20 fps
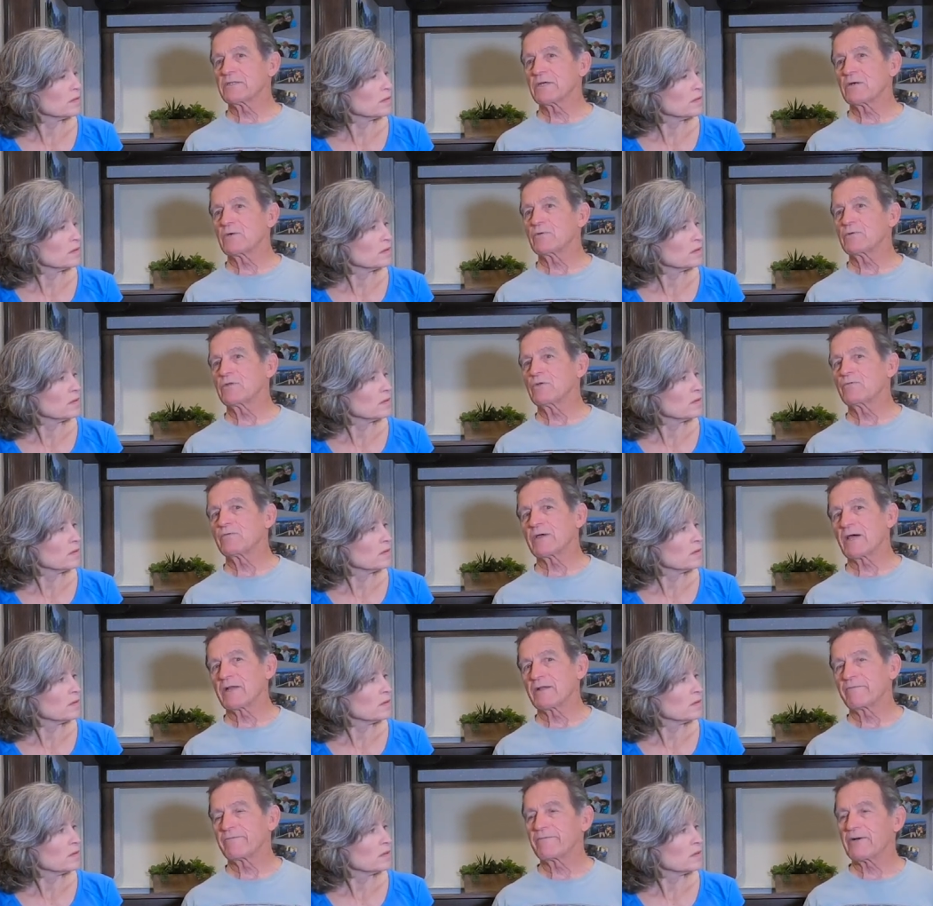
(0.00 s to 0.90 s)
Speaker 1: a tote, you've
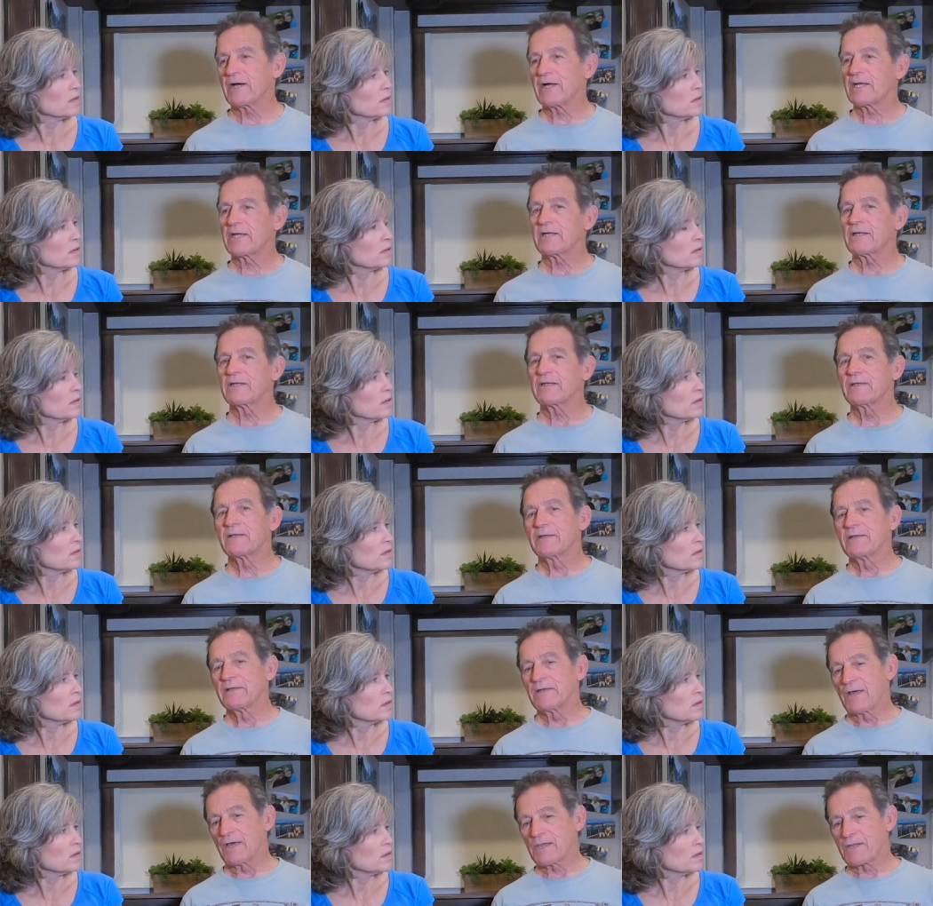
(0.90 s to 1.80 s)
got to find
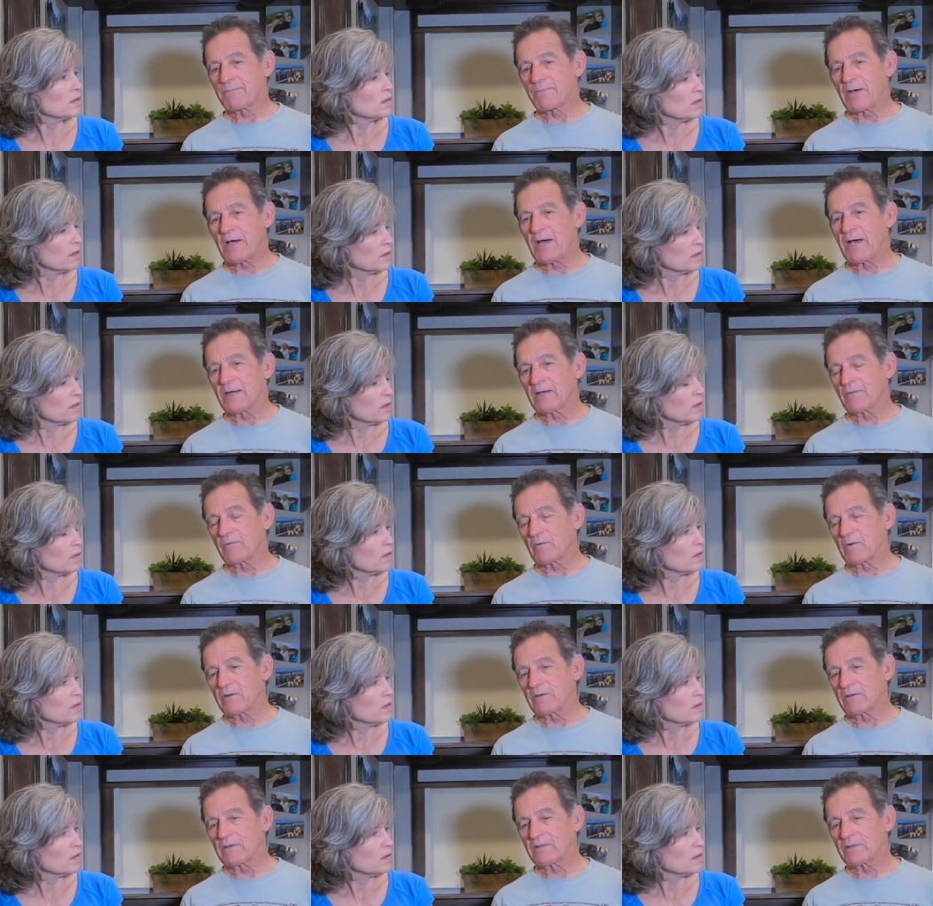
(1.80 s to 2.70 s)
a spot
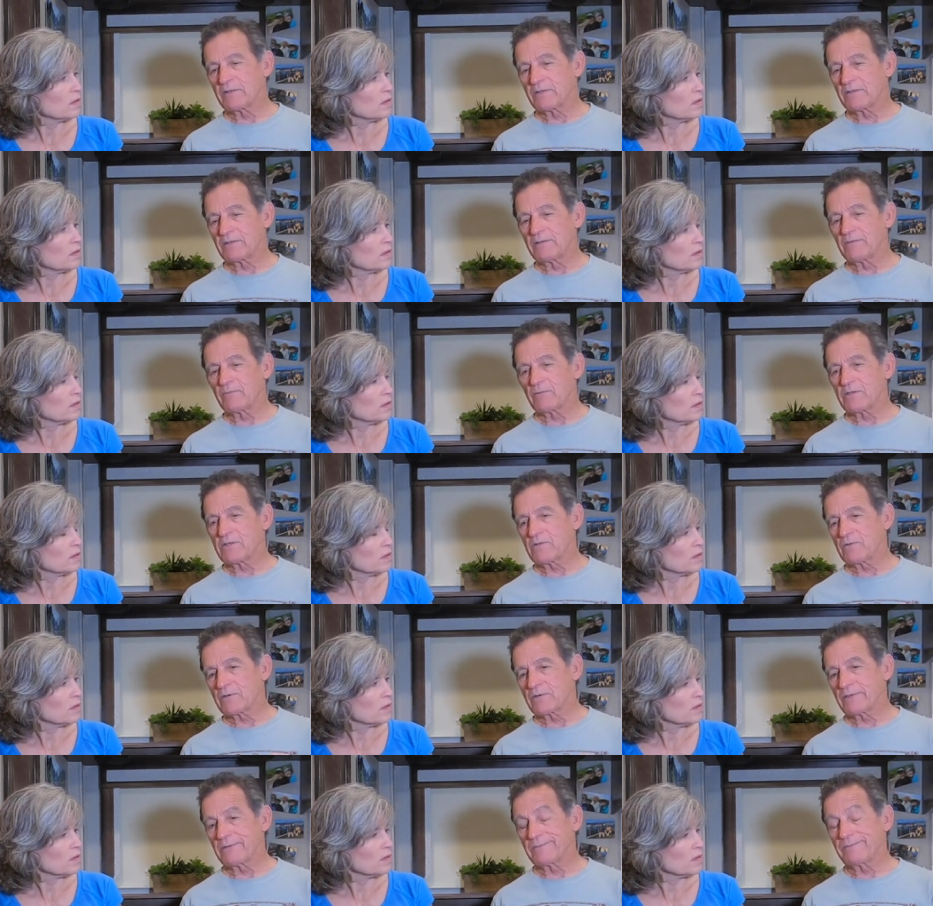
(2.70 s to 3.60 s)
where the where
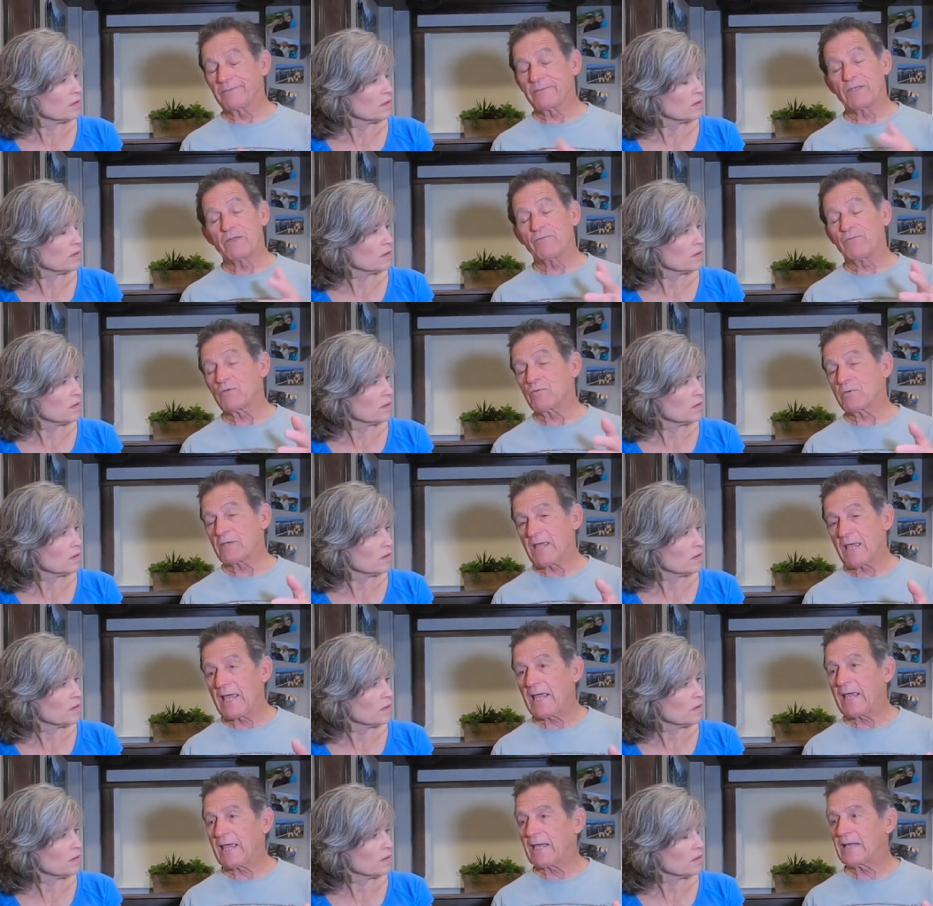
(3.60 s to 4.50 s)
you can if you
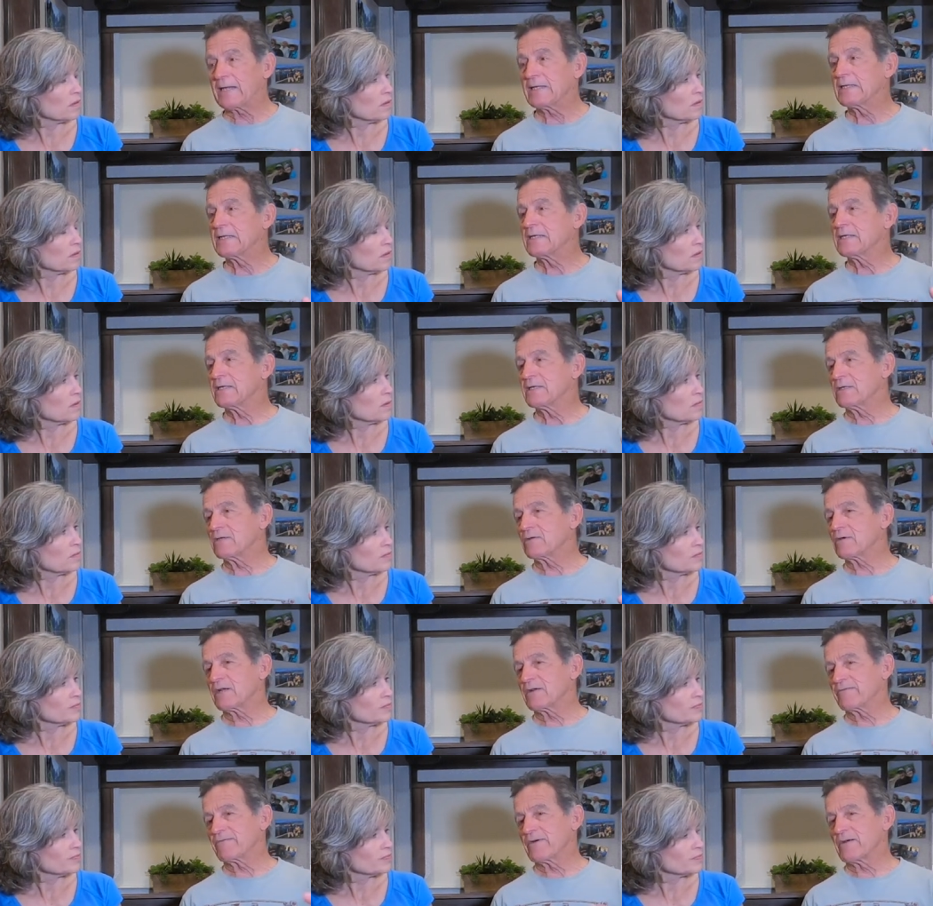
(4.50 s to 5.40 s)
can, you've
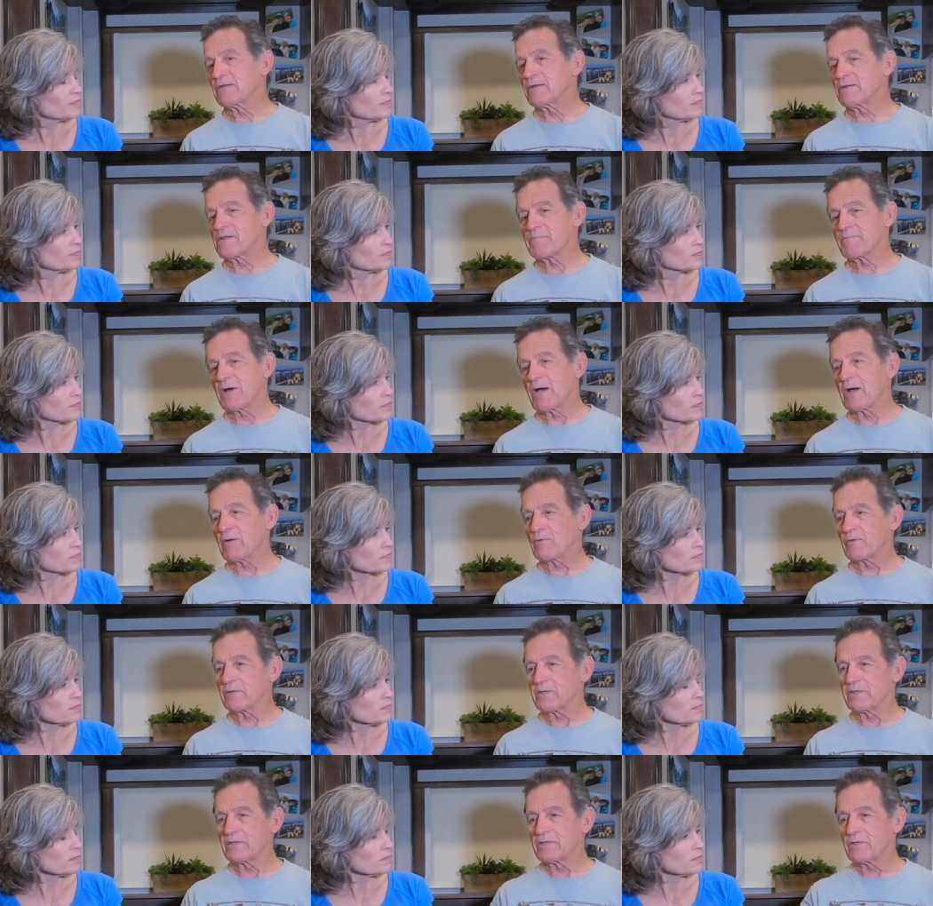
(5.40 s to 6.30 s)
got to find a spot
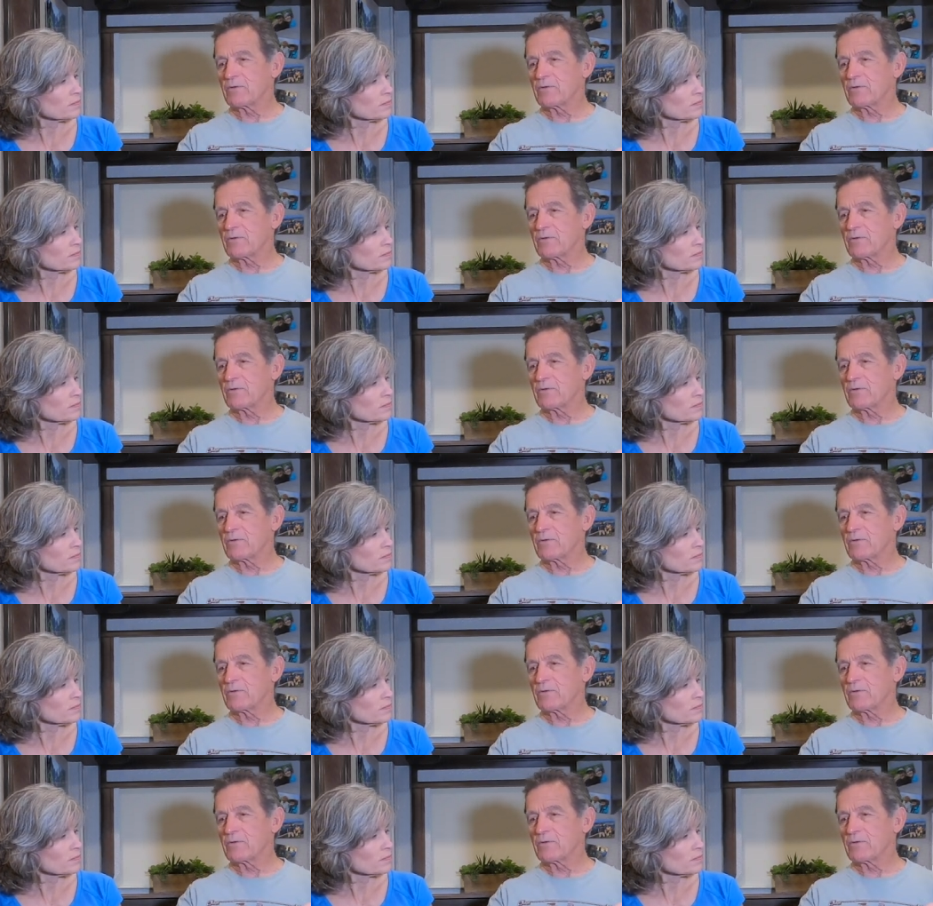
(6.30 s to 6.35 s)
where the